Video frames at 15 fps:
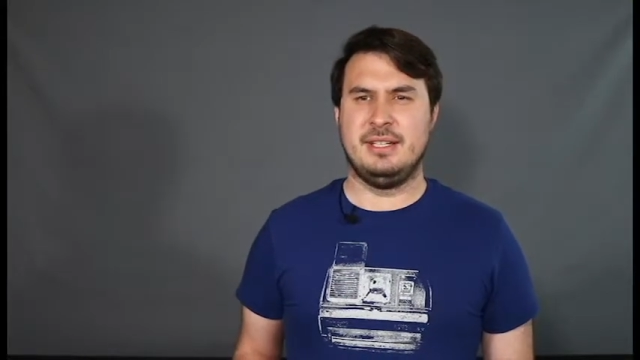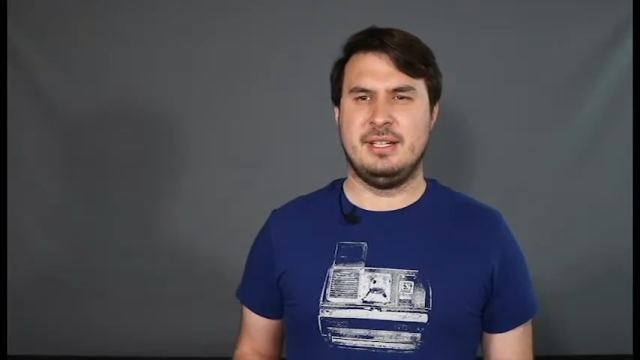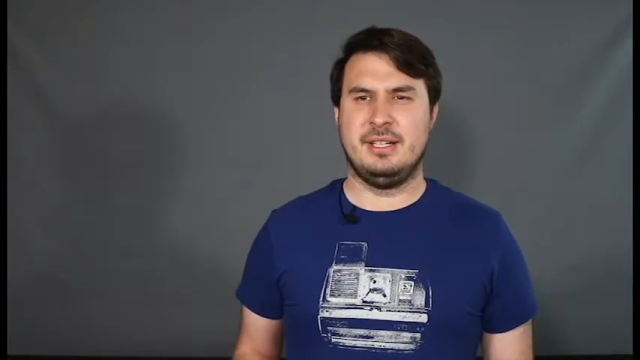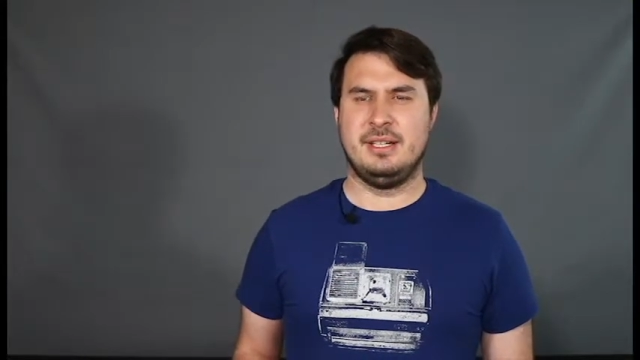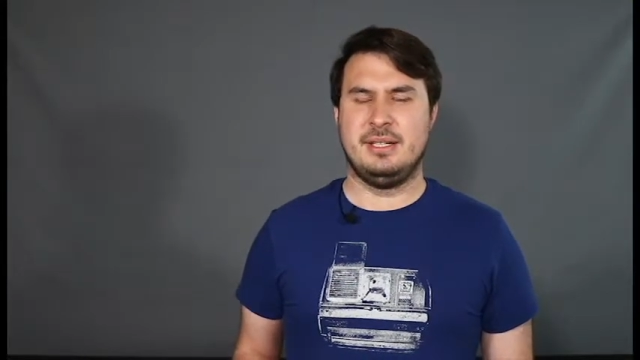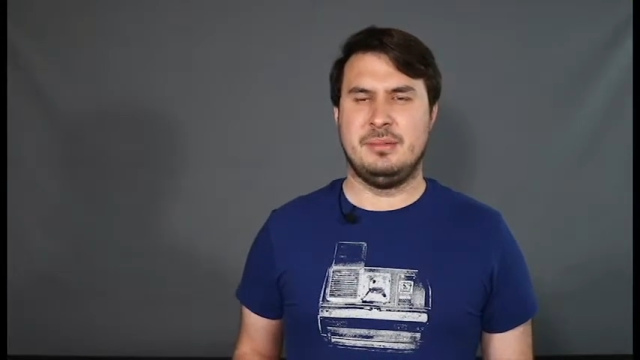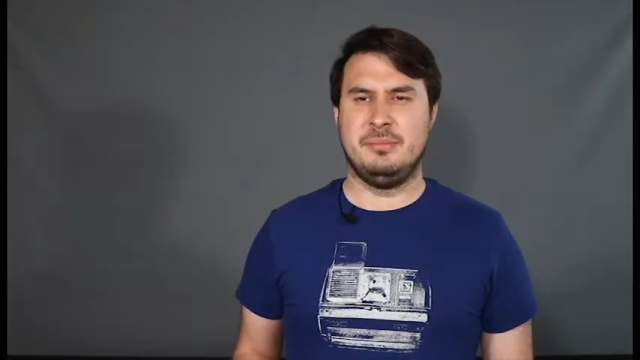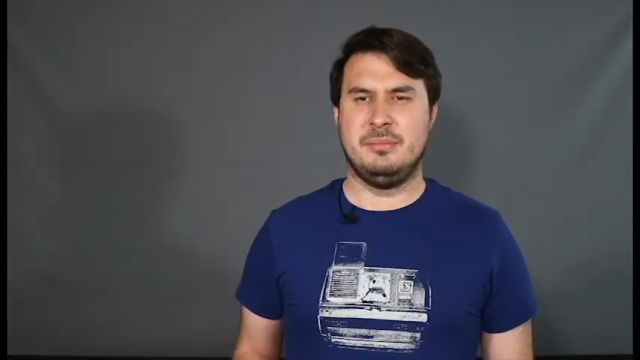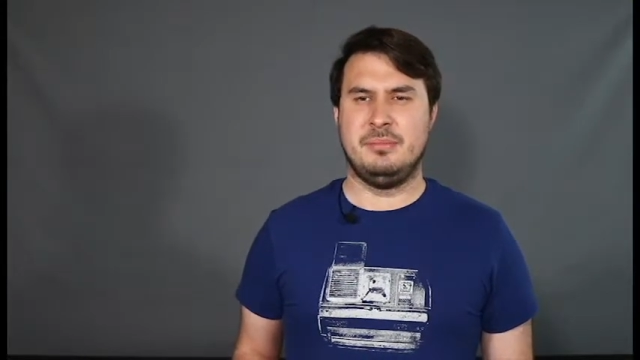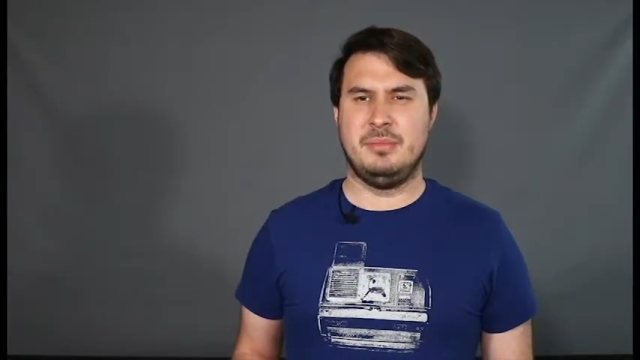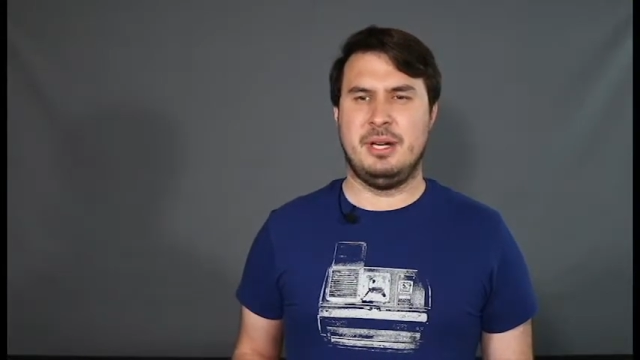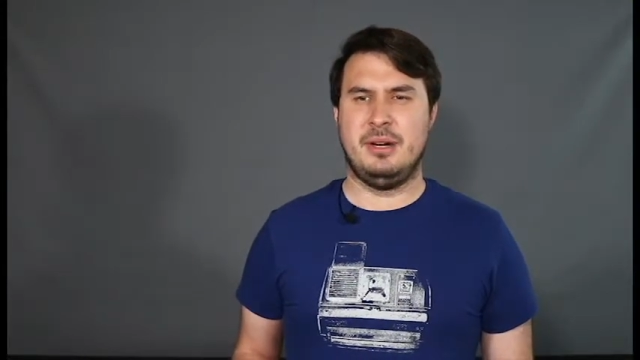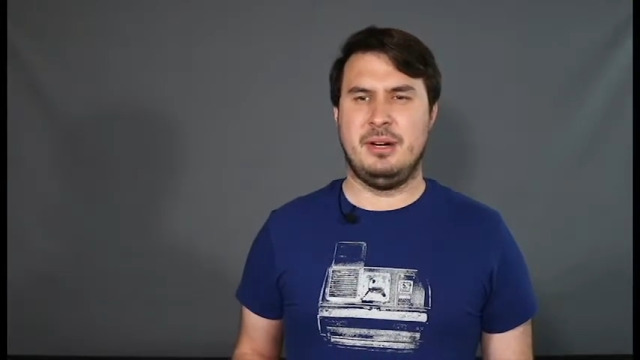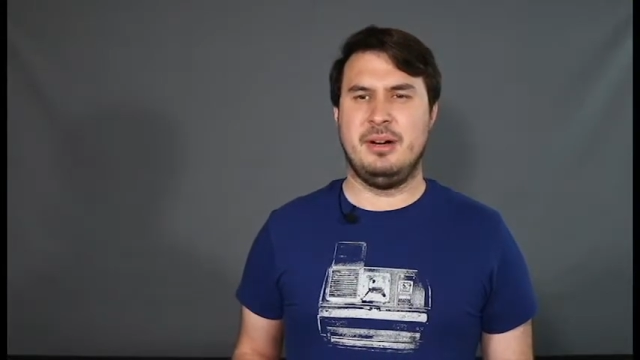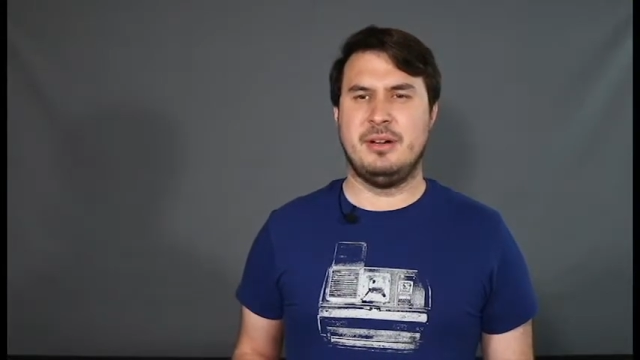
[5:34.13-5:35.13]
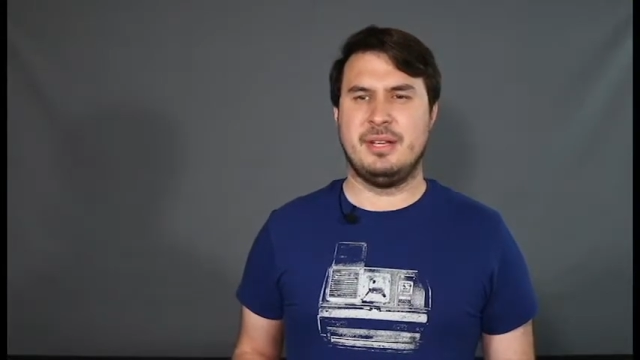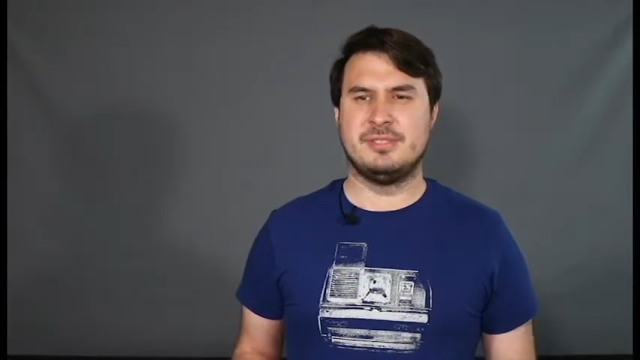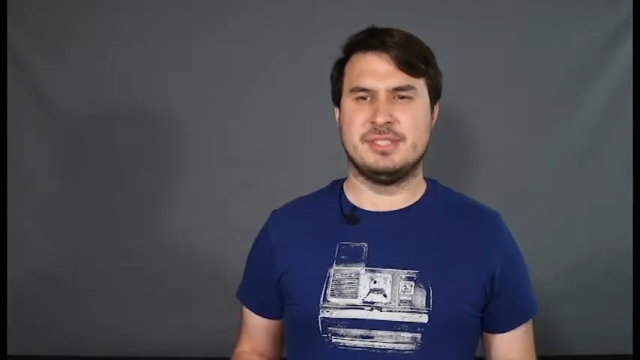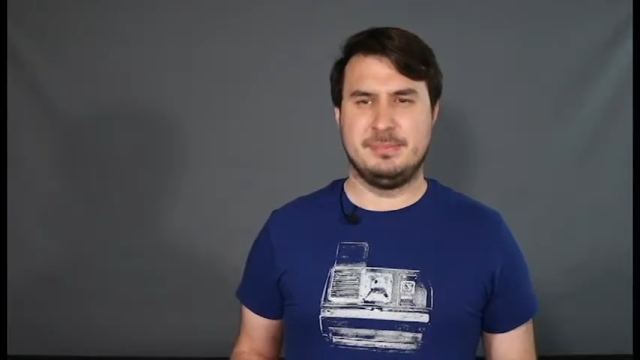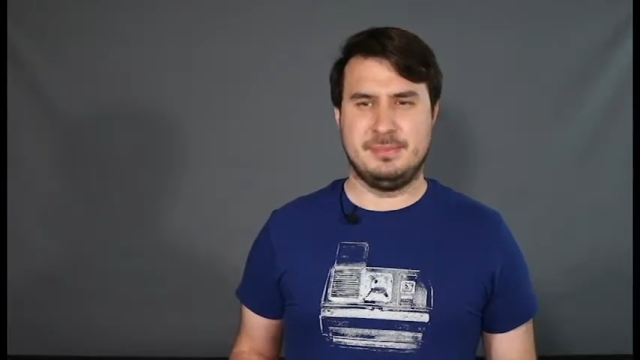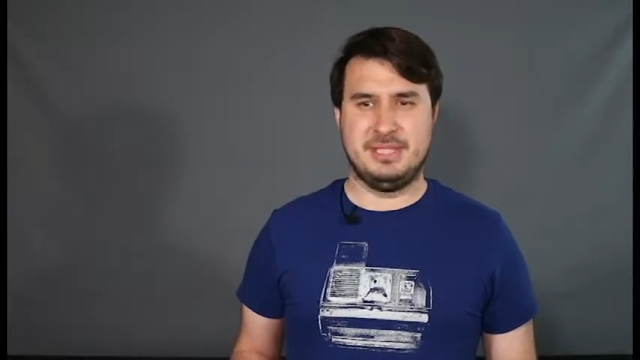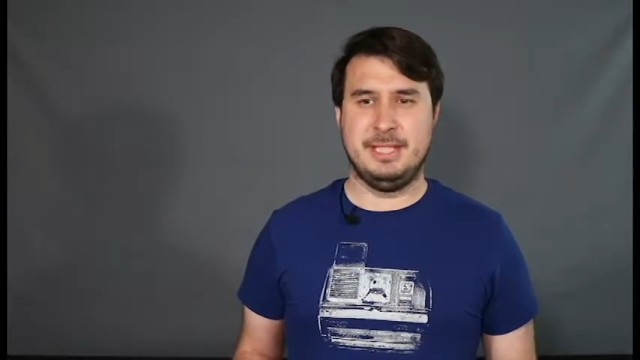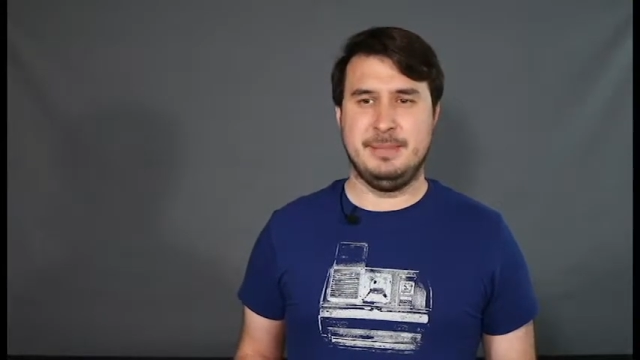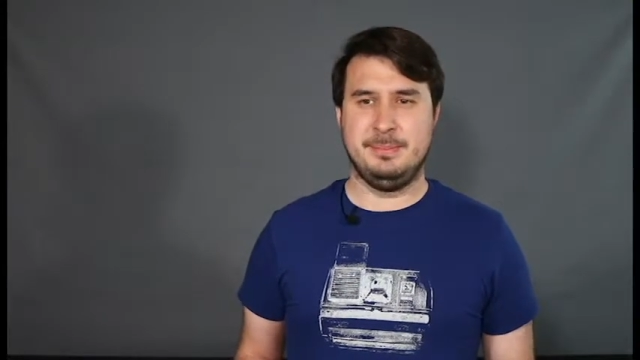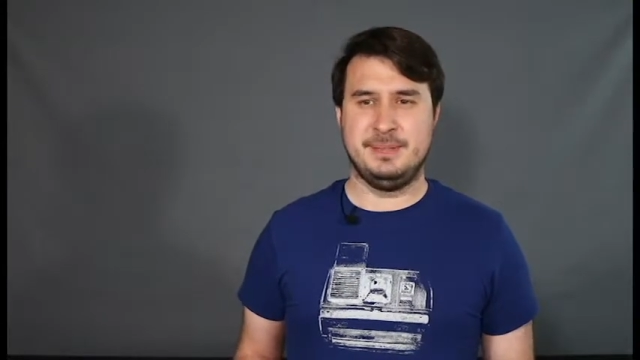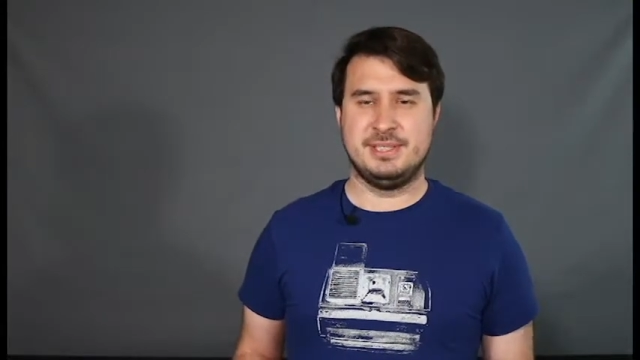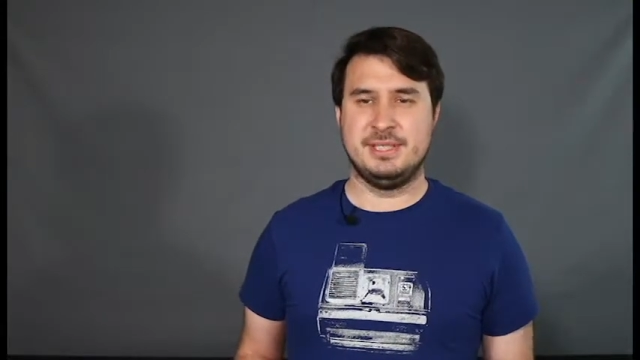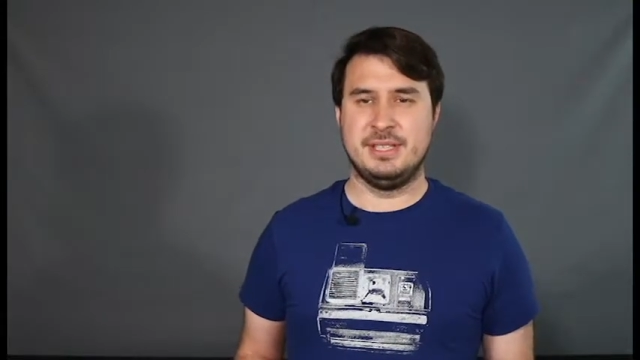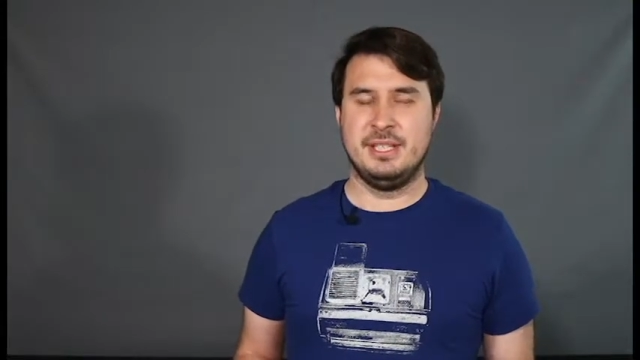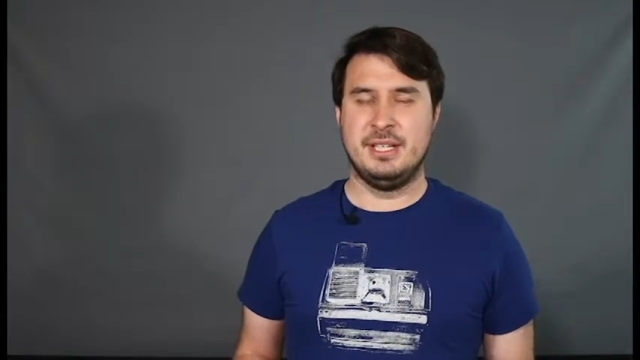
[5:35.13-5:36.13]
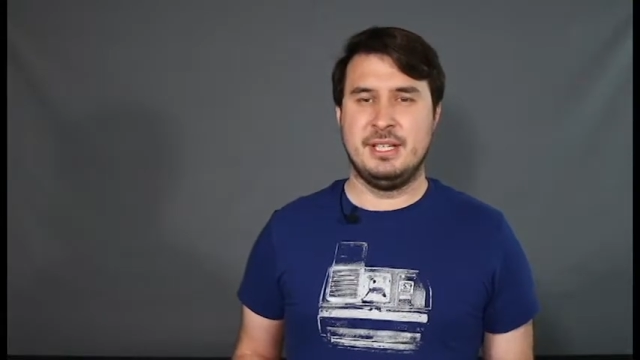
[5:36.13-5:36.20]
I'll give some tips.